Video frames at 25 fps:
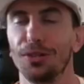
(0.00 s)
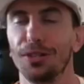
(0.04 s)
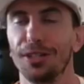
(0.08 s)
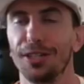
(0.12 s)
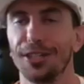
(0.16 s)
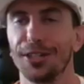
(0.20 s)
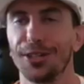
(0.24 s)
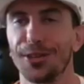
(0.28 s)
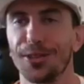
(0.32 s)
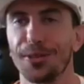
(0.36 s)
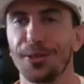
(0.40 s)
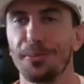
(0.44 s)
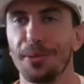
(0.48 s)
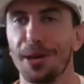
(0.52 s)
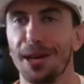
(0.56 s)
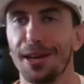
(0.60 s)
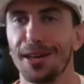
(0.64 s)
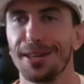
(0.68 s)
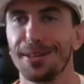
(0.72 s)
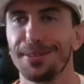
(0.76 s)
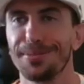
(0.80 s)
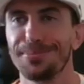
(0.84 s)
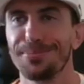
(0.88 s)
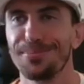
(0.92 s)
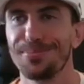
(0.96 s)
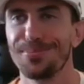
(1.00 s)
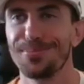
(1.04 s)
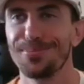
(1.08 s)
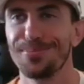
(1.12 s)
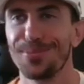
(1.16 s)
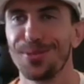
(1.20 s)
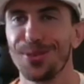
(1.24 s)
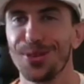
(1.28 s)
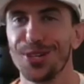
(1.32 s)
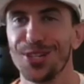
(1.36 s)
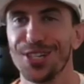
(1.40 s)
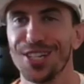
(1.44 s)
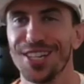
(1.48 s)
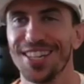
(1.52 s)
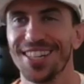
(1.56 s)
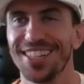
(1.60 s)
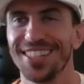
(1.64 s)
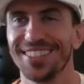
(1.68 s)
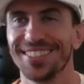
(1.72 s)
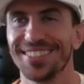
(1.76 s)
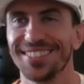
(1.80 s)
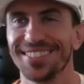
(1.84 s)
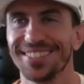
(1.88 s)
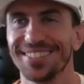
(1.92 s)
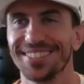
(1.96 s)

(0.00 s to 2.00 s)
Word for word: Lee. You're the man. Appreciate it.